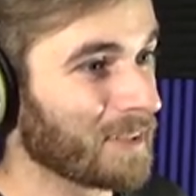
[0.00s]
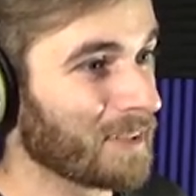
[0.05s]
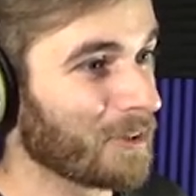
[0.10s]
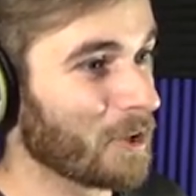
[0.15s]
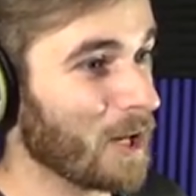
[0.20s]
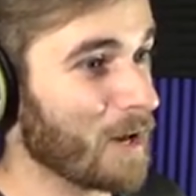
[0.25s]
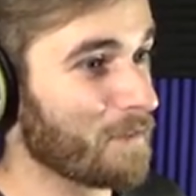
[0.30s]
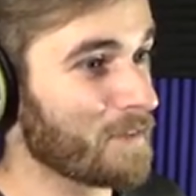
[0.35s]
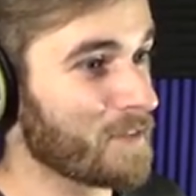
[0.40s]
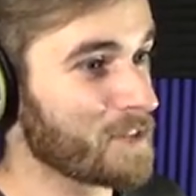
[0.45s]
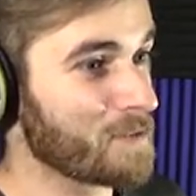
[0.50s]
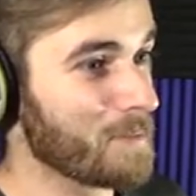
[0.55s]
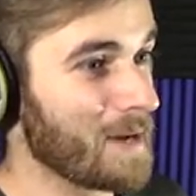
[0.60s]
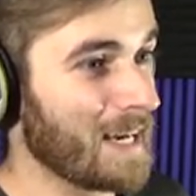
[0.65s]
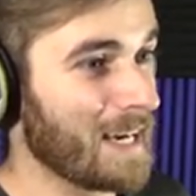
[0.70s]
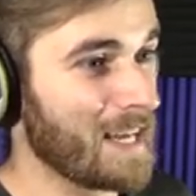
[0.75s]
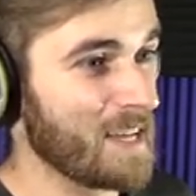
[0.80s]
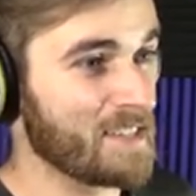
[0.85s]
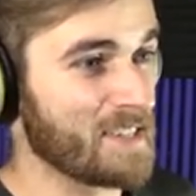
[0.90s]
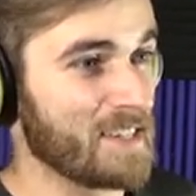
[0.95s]
Graphics, my
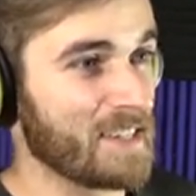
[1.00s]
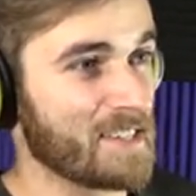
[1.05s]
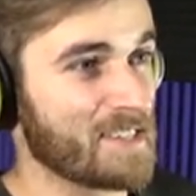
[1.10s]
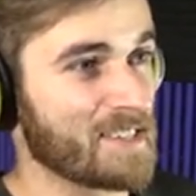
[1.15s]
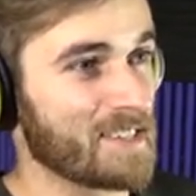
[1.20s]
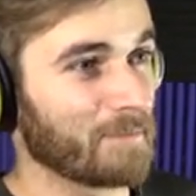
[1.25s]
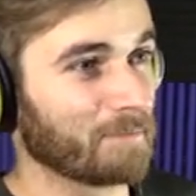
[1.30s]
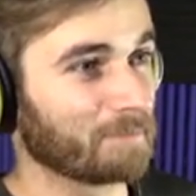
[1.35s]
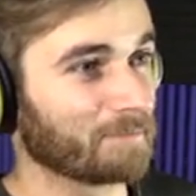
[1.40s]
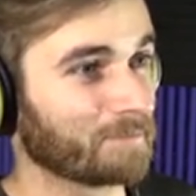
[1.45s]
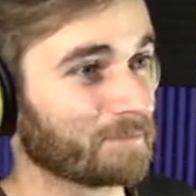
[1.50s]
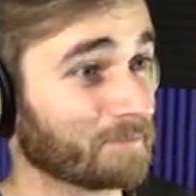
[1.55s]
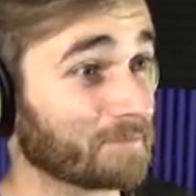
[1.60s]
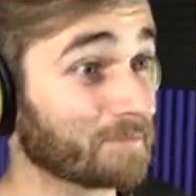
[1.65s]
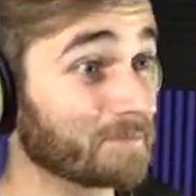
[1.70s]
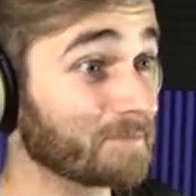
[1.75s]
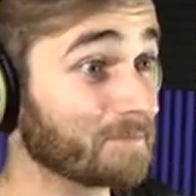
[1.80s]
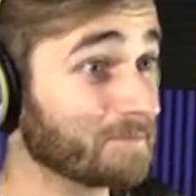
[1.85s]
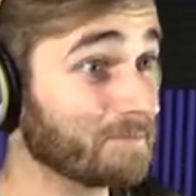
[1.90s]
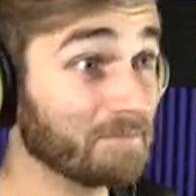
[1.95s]
laziness.
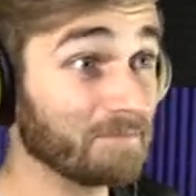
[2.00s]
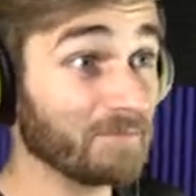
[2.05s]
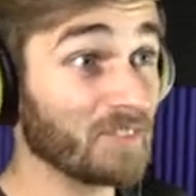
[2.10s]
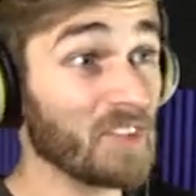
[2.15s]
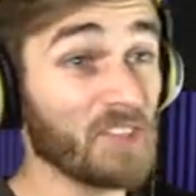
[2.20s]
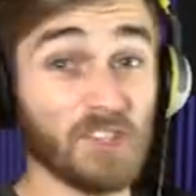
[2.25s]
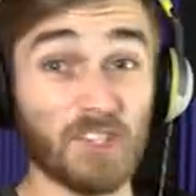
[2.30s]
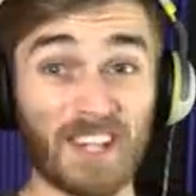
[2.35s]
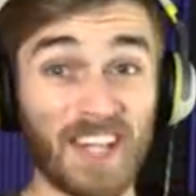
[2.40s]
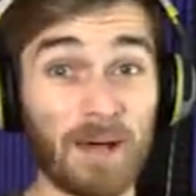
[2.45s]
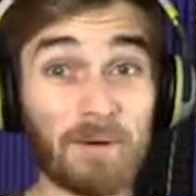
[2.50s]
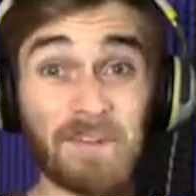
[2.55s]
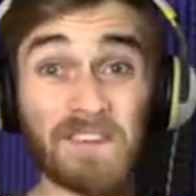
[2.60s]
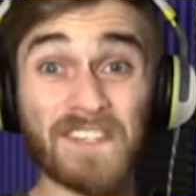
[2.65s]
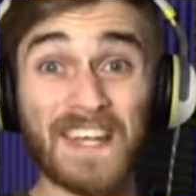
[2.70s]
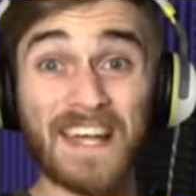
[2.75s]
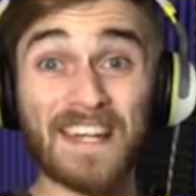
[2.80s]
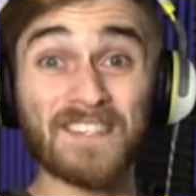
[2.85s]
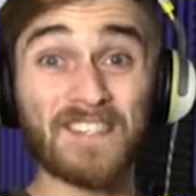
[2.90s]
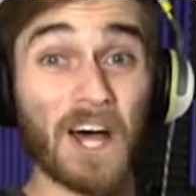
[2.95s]
So that
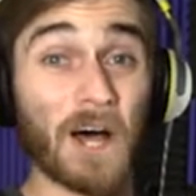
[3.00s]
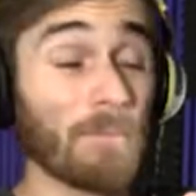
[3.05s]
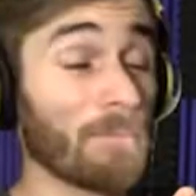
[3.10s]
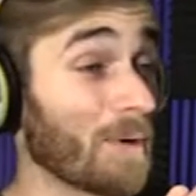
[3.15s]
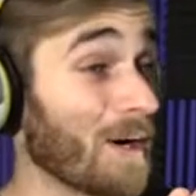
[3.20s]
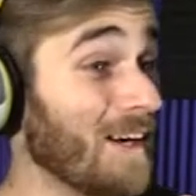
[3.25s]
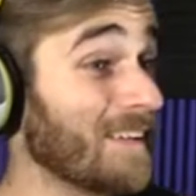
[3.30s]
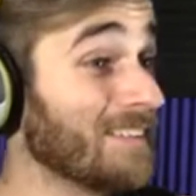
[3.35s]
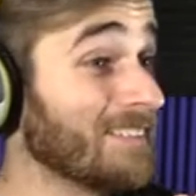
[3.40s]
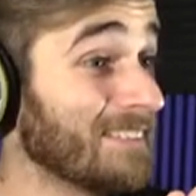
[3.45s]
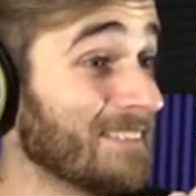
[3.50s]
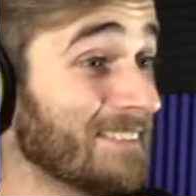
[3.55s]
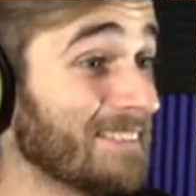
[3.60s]
was Antumbra,